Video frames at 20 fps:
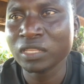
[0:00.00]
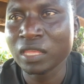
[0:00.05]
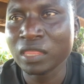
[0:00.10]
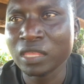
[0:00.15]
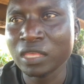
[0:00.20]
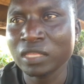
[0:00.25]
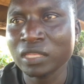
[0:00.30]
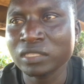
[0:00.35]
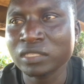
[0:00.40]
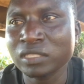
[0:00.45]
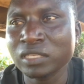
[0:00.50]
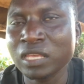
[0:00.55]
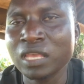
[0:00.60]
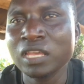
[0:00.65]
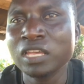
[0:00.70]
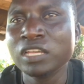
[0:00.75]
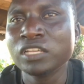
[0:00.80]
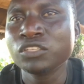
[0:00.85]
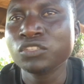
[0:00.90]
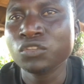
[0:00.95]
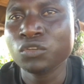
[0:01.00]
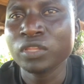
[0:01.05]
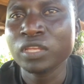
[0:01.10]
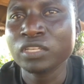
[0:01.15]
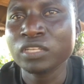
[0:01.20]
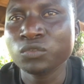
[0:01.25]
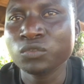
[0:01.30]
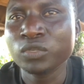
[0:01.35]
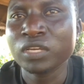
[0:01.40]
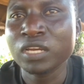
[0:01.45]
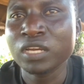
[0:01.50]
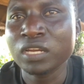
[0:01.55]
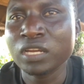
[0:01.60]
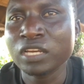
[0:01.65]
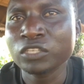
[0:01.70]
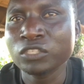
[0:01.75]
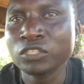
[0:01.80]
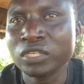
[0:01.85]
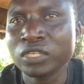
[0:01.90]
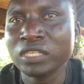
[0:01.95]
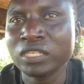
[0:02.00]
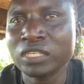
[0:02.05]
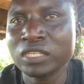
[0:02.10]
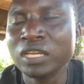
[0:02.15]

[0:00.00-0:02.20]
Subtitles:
things so that we can actually